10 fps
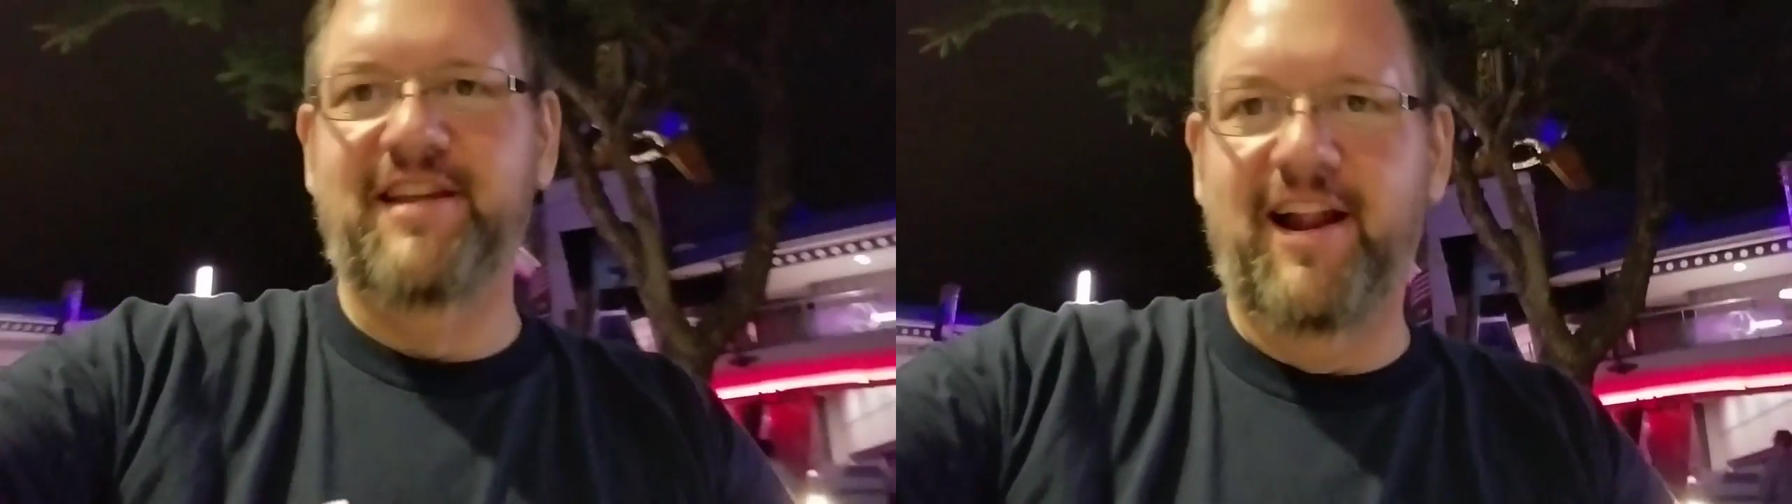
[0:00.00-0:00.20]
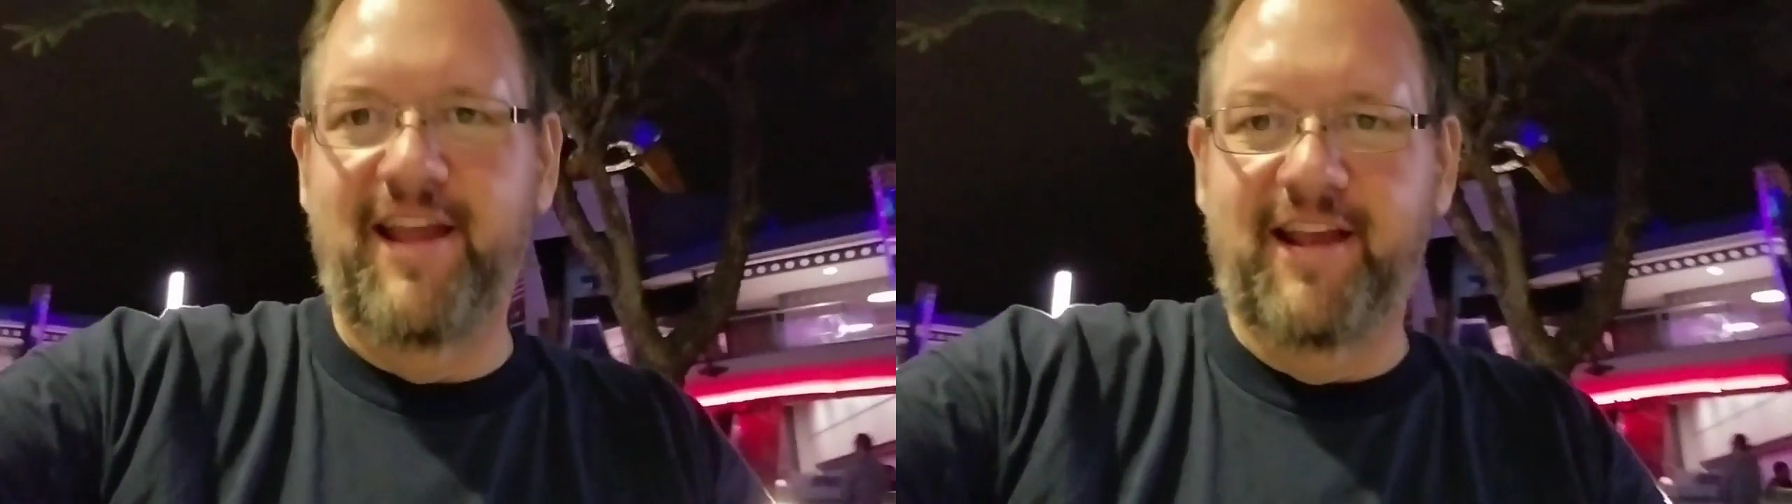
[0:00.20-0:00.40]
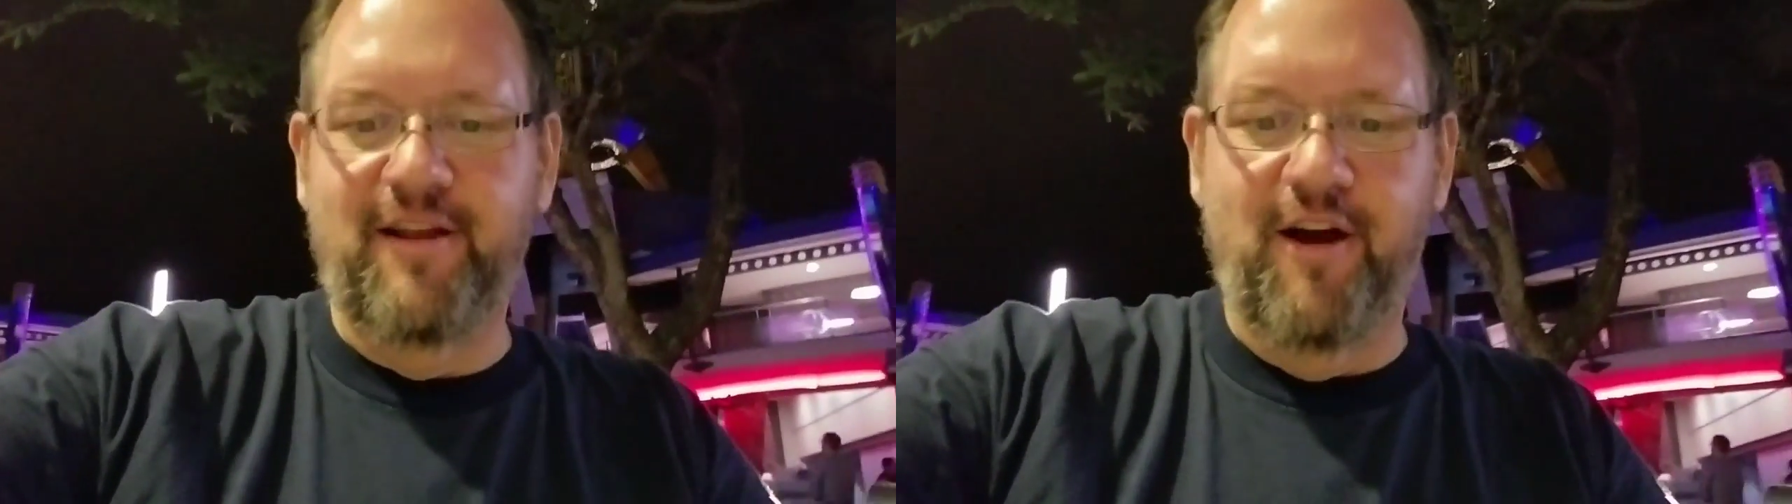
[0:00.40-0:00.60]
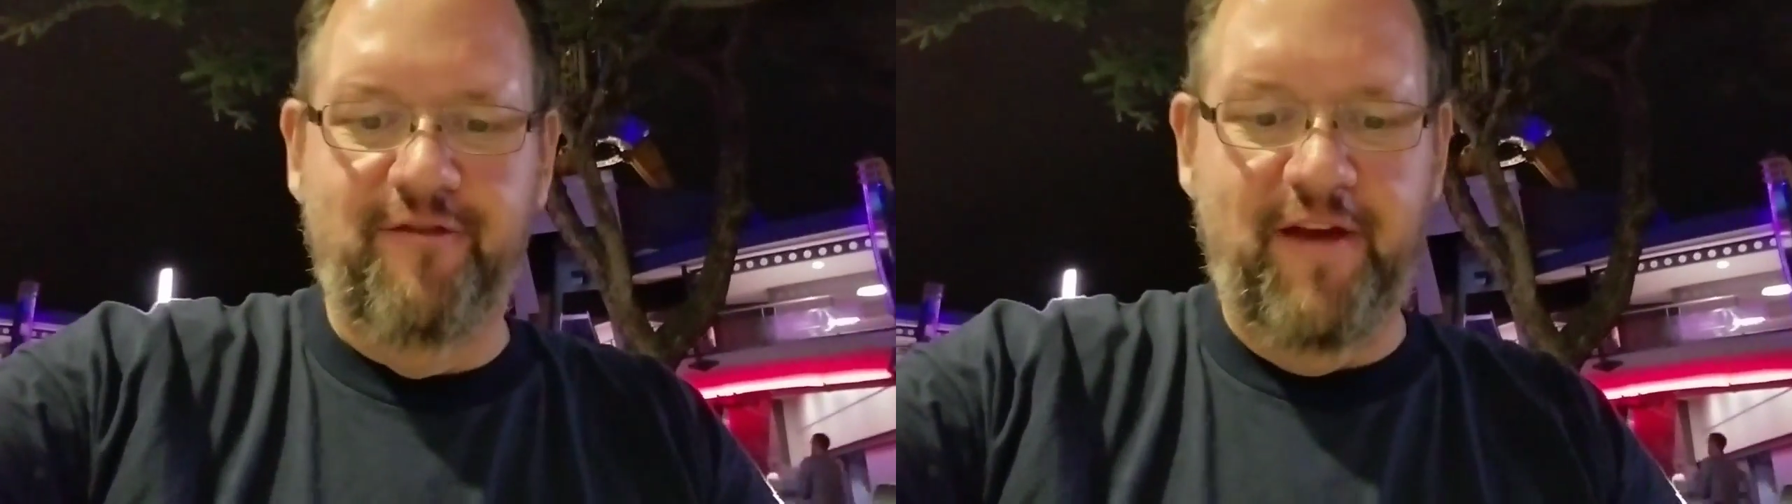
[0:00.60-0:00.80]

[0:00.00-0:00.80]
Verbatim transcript: Not an eggnog